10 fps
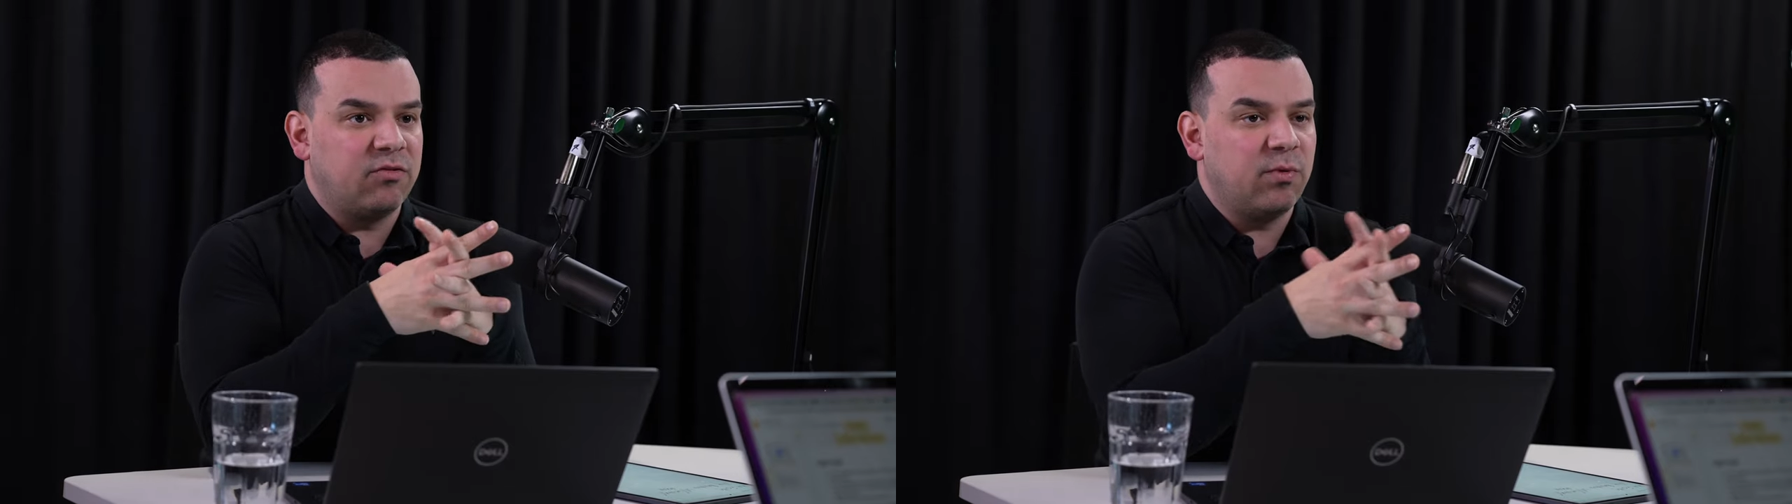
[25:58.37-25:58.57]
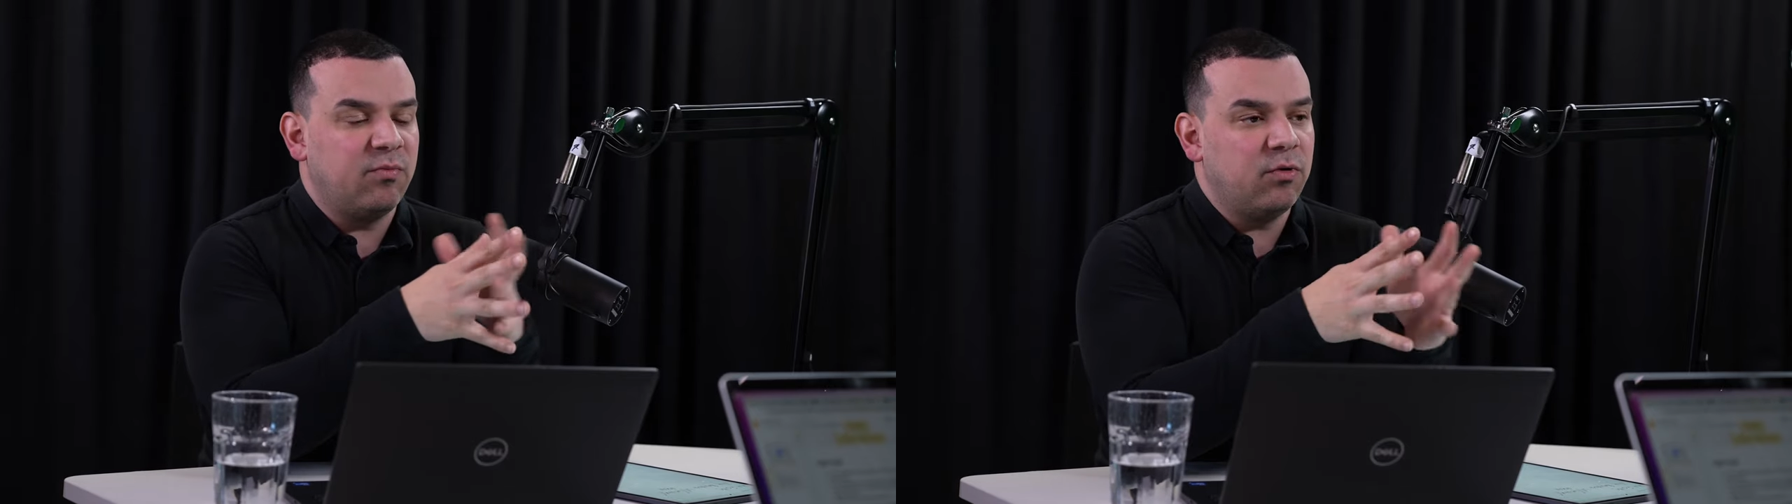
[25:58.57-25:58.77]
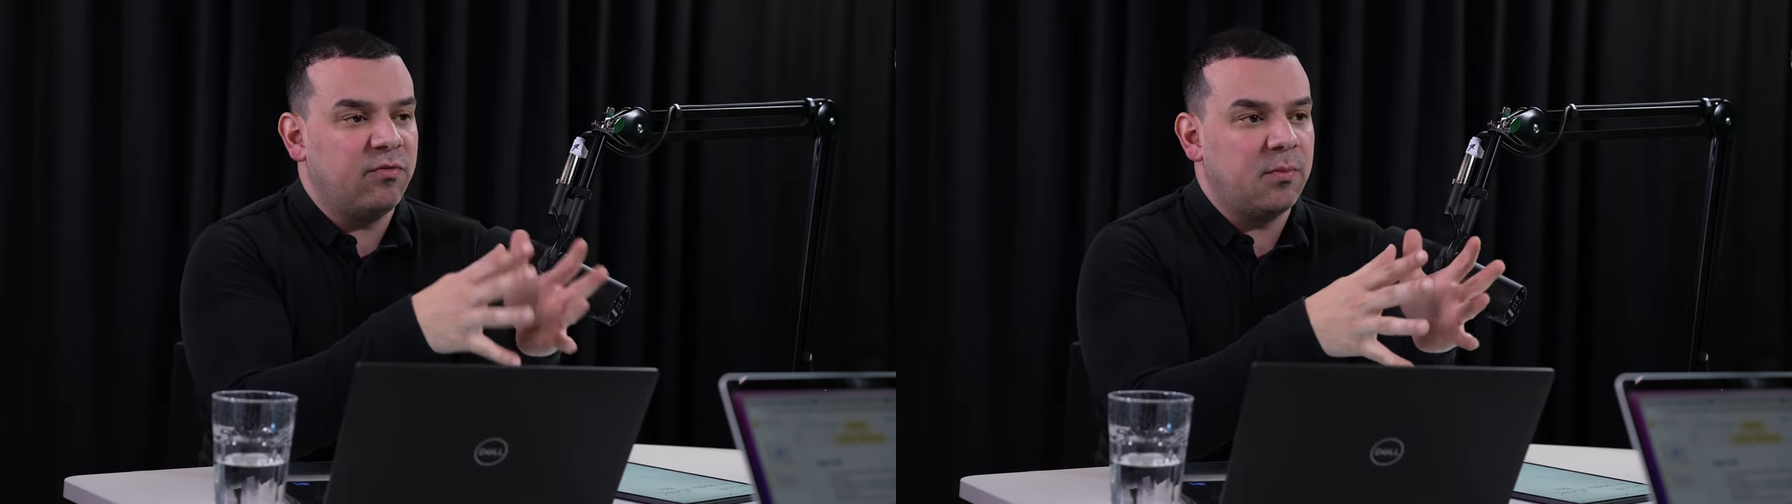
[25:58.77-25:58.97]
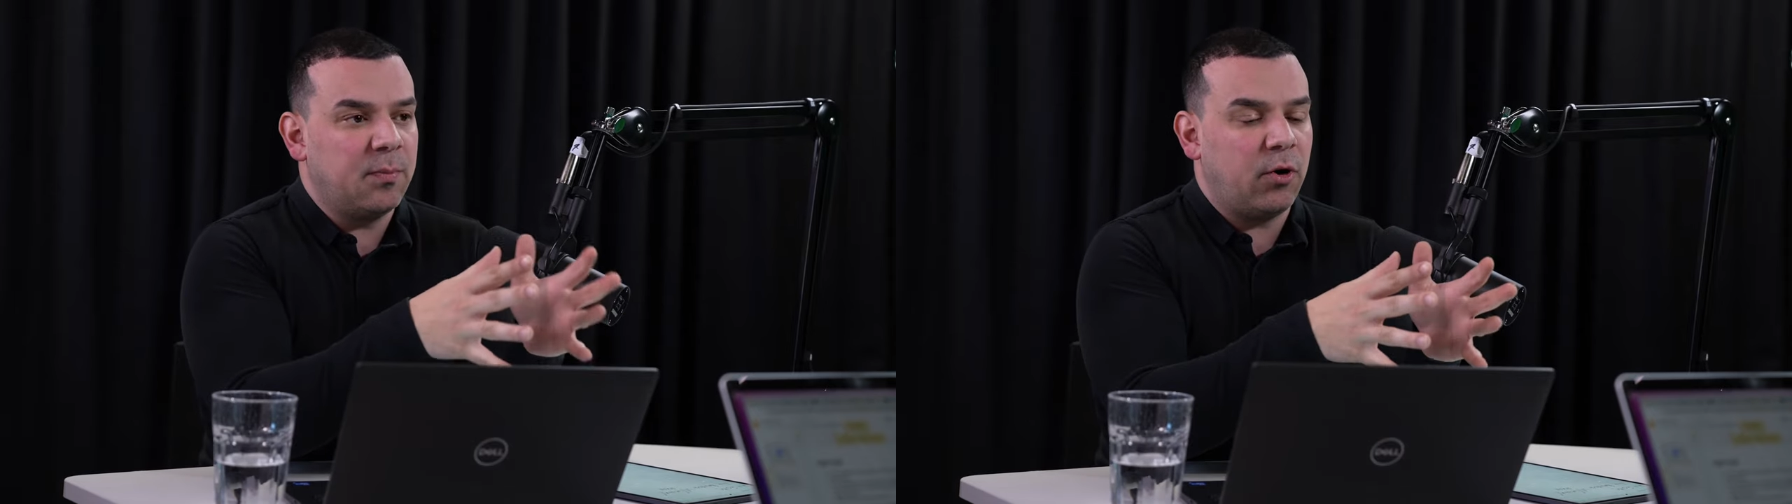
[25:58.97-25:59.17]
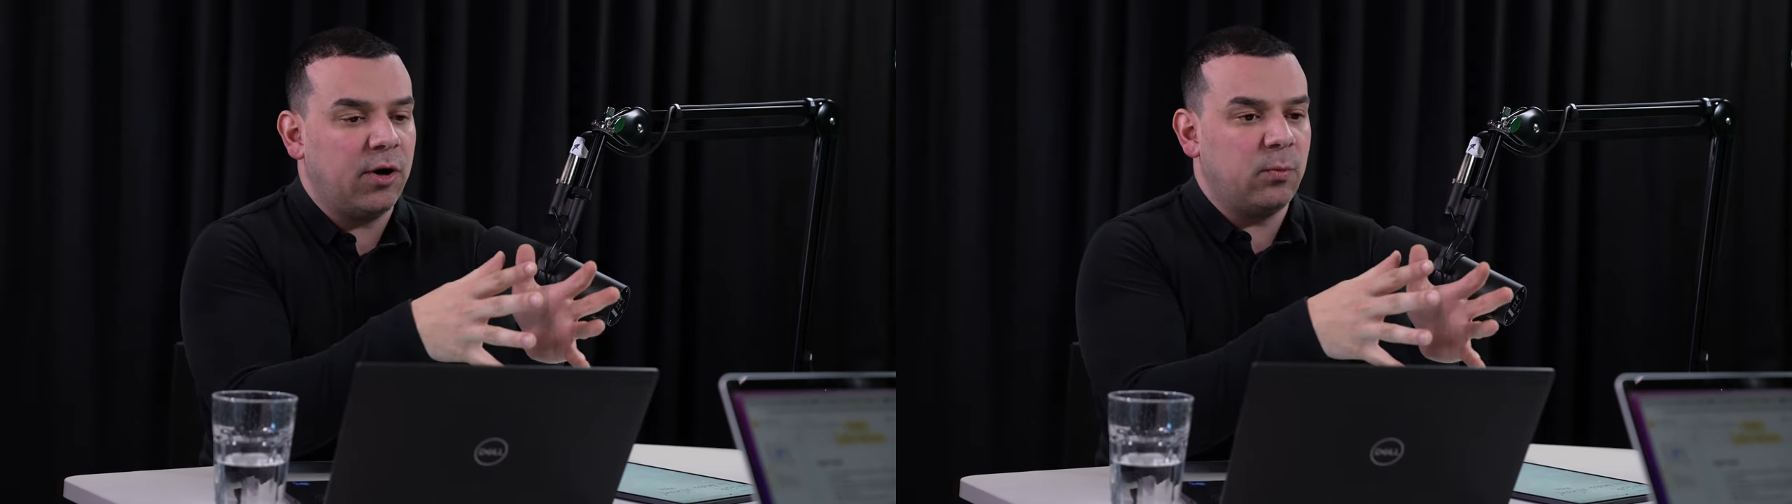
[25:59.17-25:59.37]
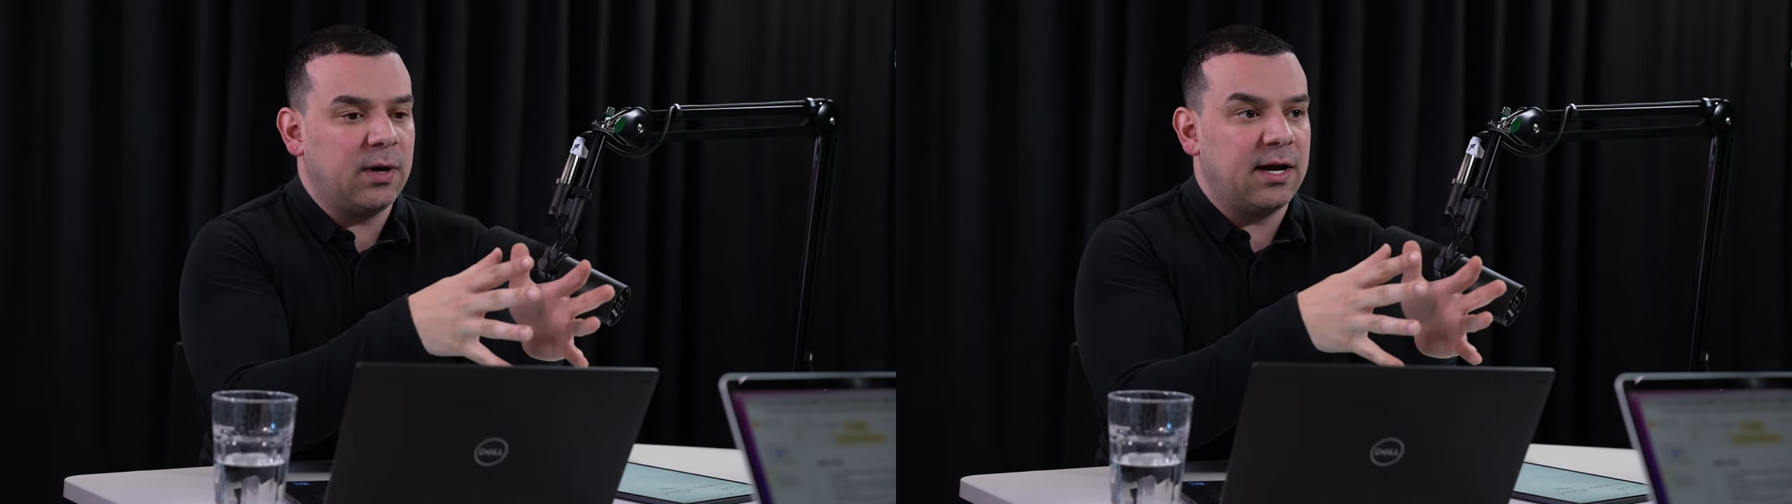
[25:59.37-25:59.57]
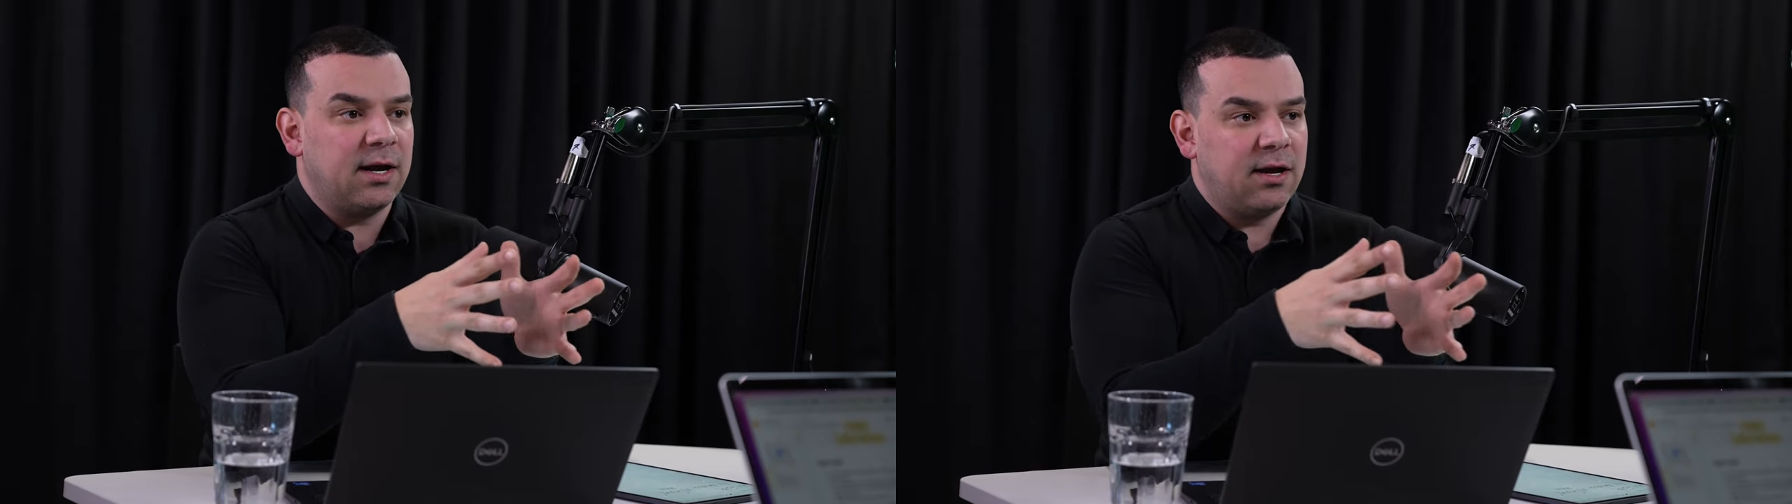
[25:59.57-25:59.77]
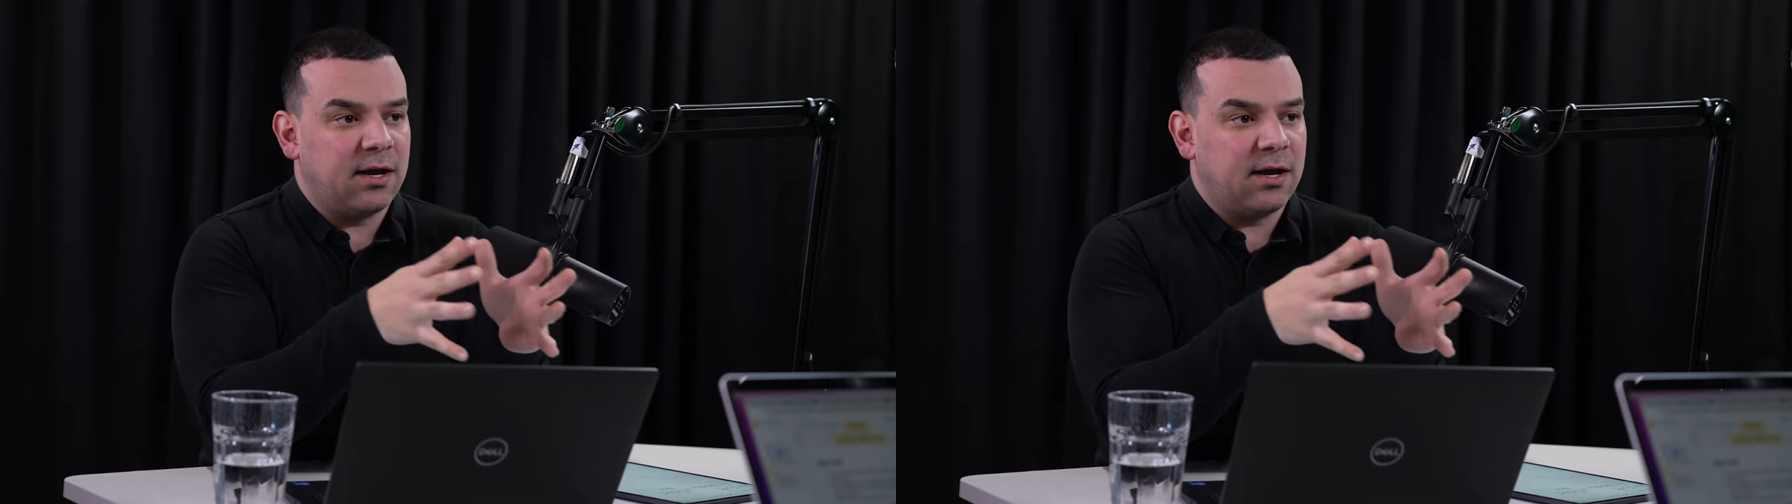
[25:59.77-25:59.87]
So, we've moved from a point where